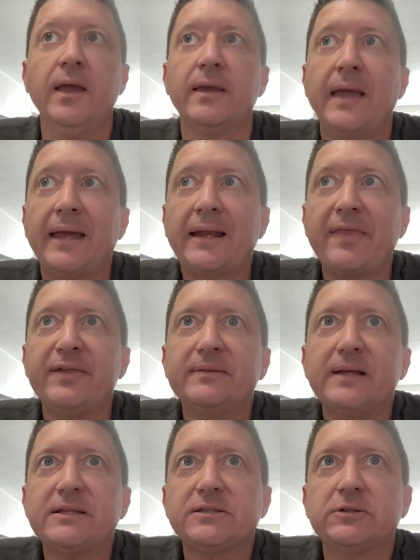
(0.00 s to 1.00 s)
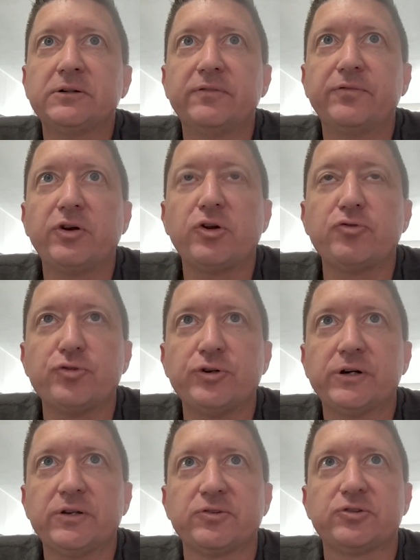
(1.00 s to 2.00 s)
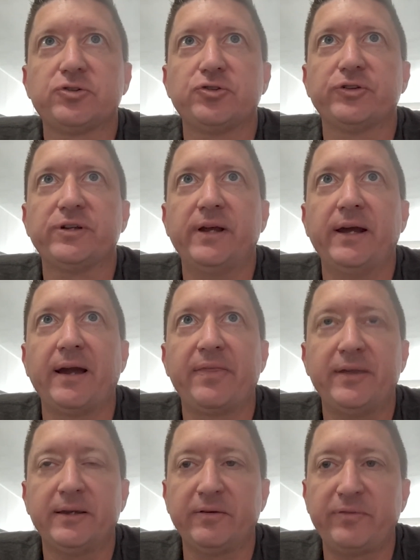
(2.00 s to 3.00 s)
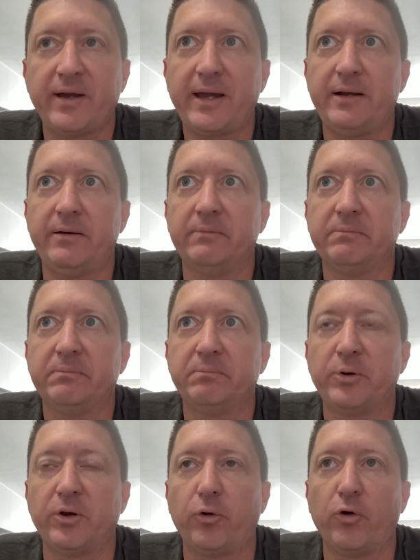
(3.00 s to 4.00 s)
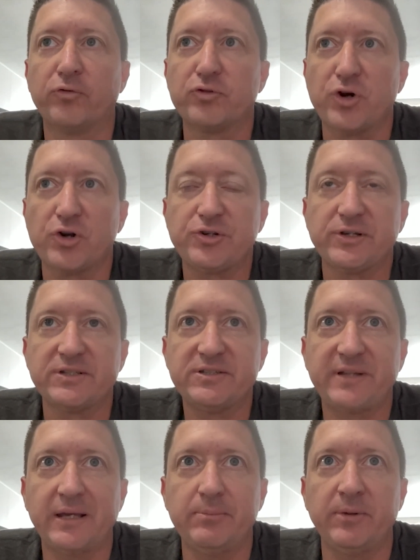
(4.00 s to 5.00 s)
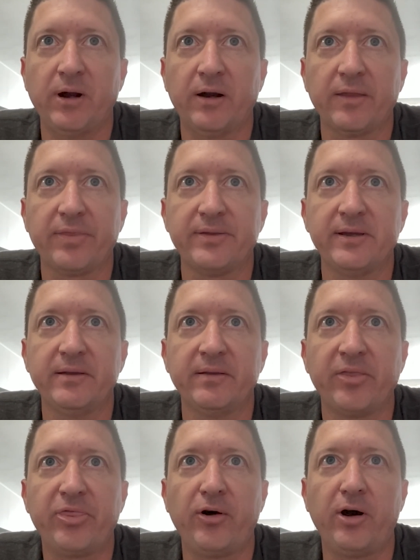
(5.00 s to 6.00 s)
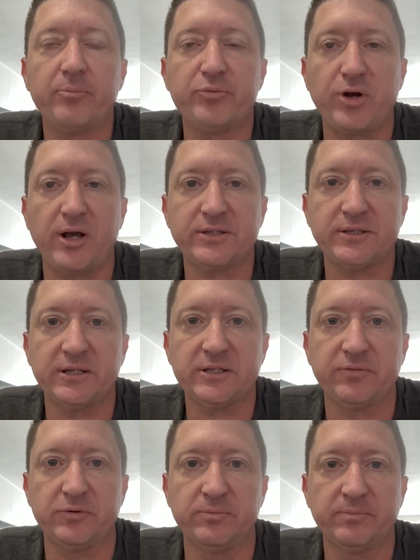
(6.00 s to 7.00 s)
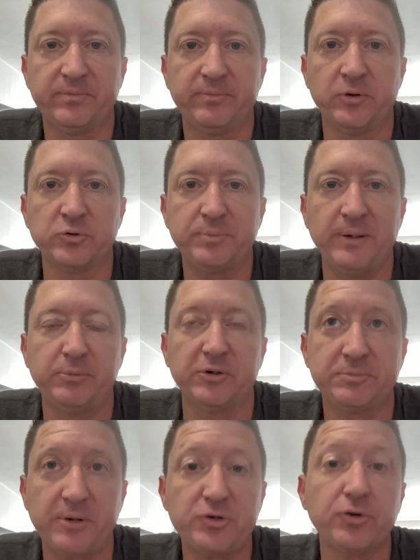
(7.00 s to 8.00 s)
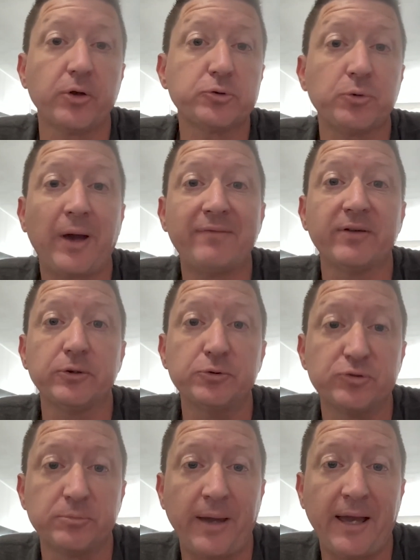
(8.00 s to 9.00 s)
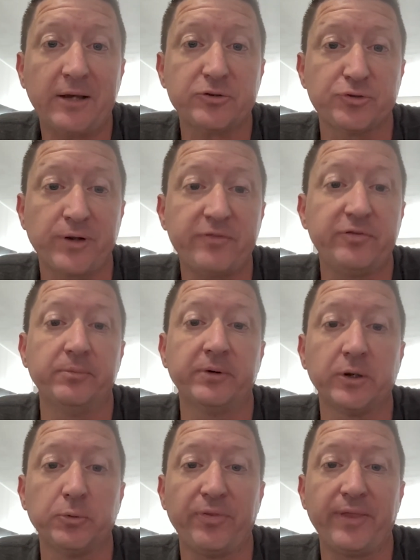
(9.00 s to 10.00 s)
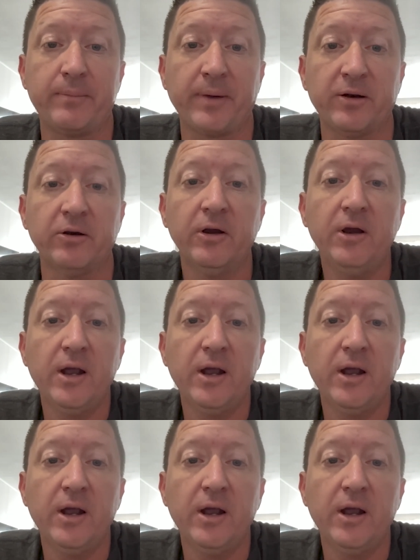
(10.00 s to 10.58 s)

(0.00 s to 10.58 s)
Yeah, and I think that's still a very real concern today. I think if I had to put an overarching statement on it, the thought process from those people, especially those who haven't used Macs or not familiar with them at a